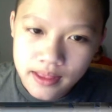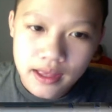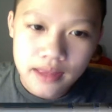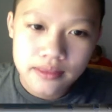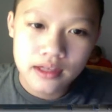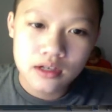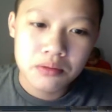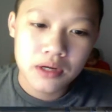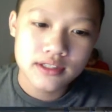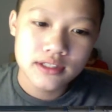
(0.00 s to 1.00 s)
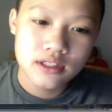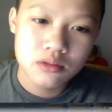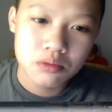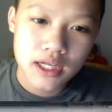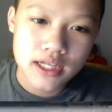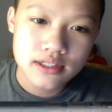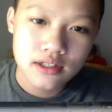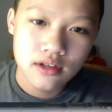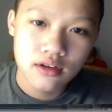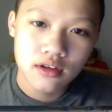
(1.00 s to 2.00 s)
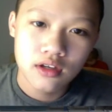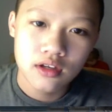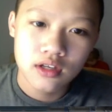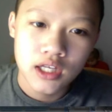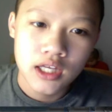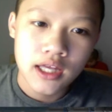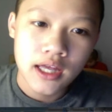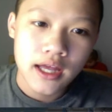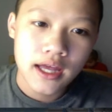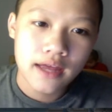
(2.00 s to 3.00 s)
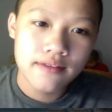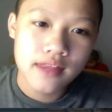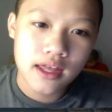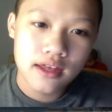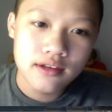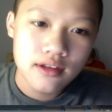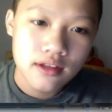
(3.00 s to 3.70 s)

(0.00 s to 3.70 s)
And then you press Displays. And then